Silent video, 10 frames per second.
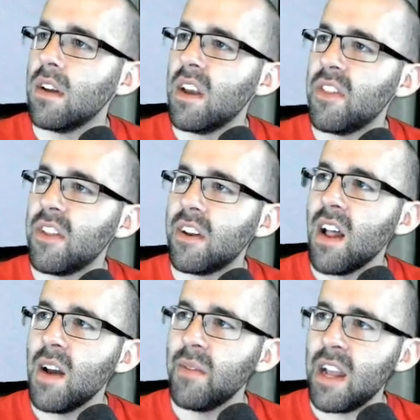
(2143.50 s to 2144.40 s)
In the
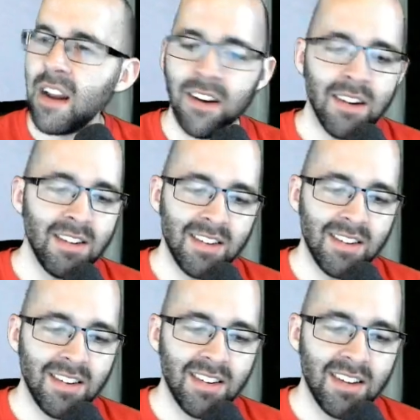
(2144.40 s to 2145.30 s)
denominator,
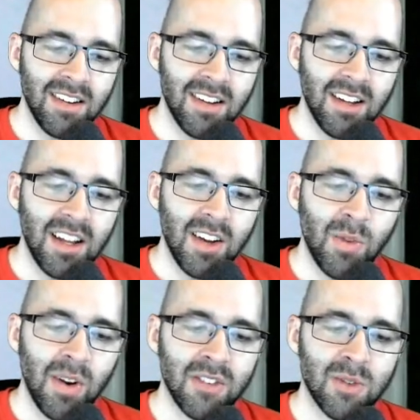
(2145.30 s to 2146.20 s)

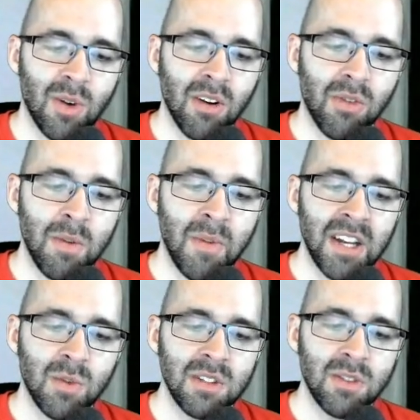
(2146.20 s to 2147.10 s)
we have the square root of 3
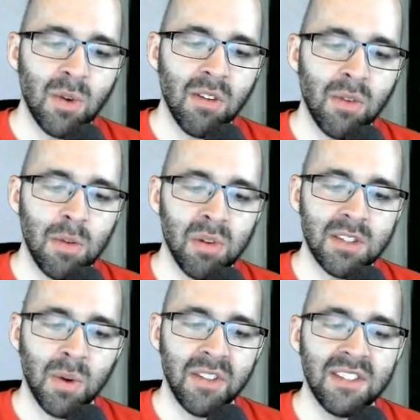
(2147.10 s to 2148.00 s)
minus 1, square root of 3
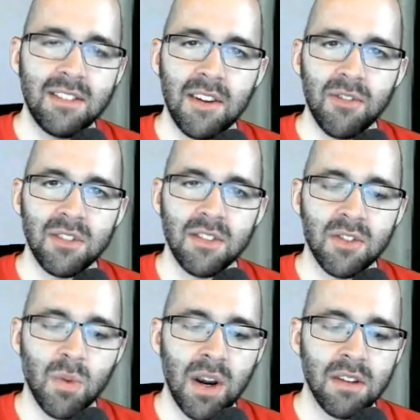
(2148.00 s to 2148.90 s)
plus 1. This is difference of
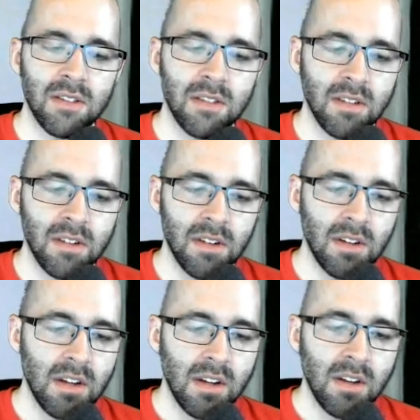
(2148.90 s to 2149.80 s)
squares.
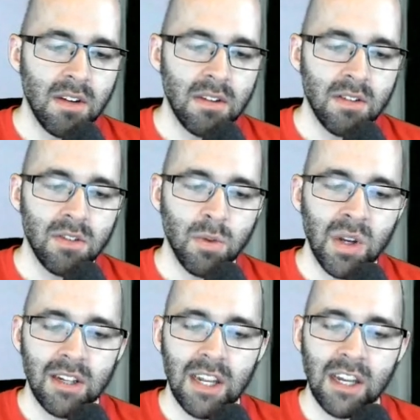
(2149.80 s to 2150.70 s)
We
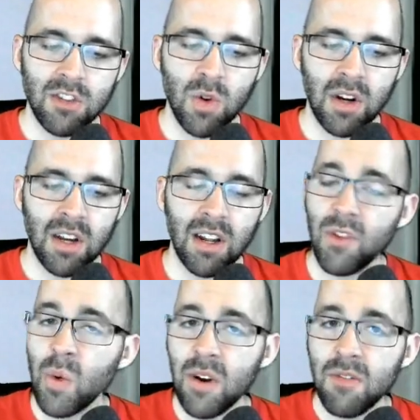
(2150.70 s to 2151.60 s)
can take a shortcut. If
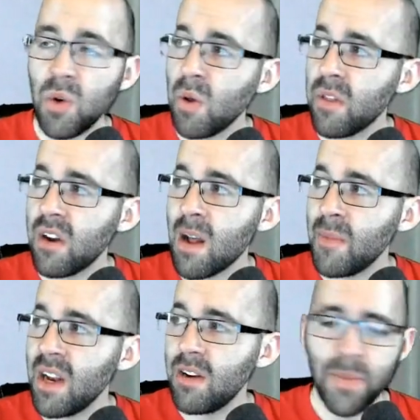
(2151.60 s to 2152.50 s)
you want to FOIL the
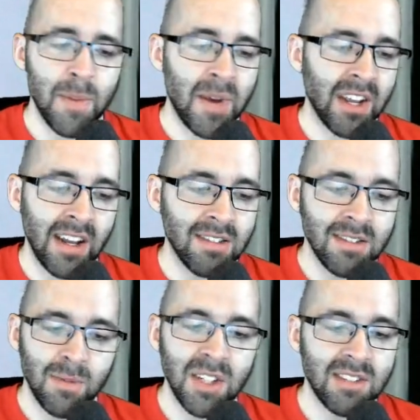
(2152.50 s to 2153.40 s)
denominator, be my
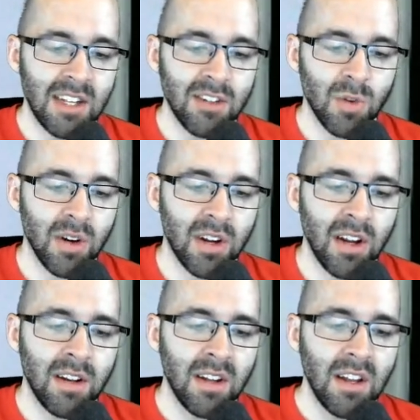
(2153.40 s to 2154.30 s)
guess. But let's take a
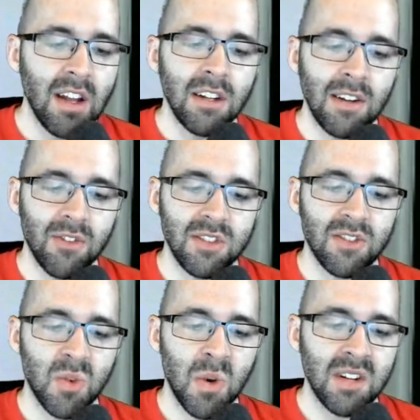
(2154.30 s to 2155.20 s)
shortcut. Difference
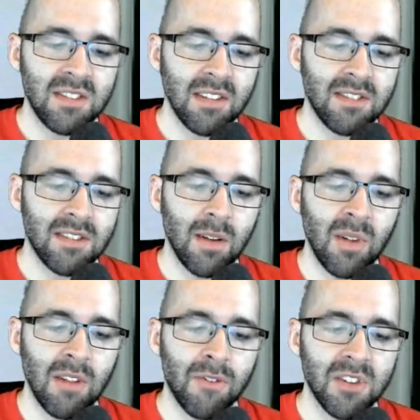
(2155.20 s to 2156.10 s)
of squares says it's going to
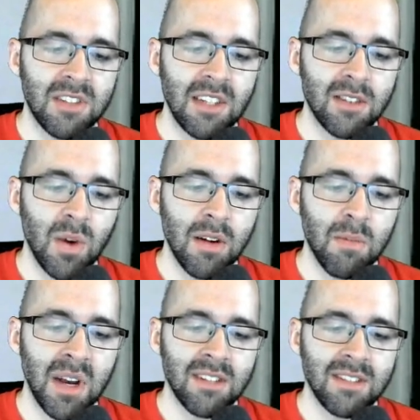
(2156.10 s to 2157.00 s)
be the first thing squared
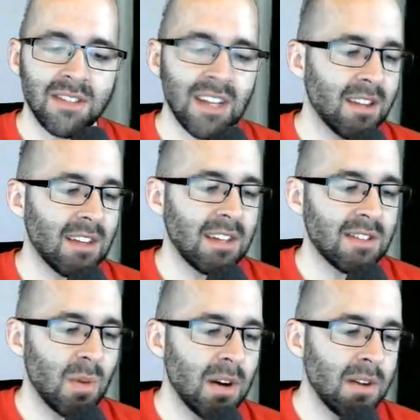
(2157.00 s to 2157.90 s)
minus the second thing
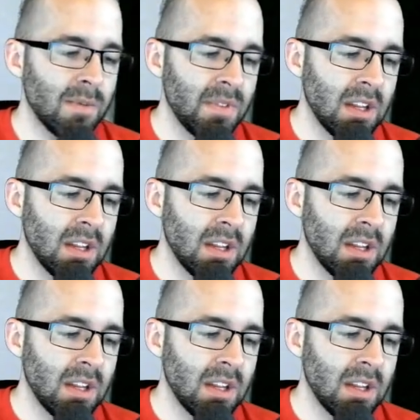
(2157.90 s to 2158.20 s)
squared.